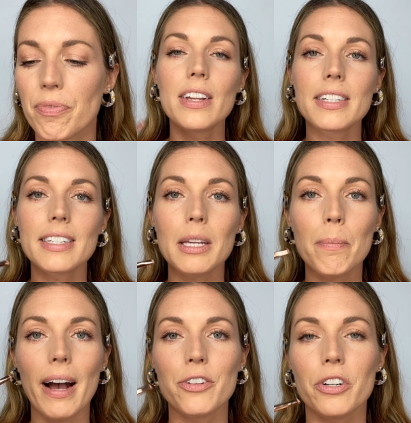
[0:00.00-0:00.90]
This is the
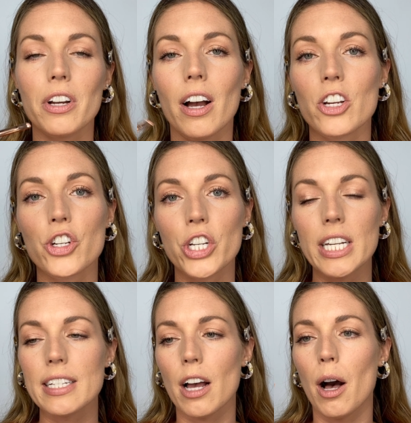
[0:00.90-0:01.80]
Patrick Ta
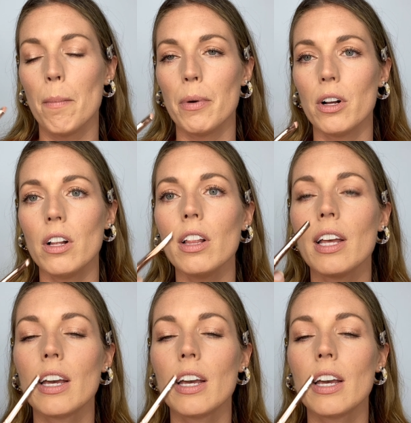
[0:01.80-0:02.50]
She's Humble.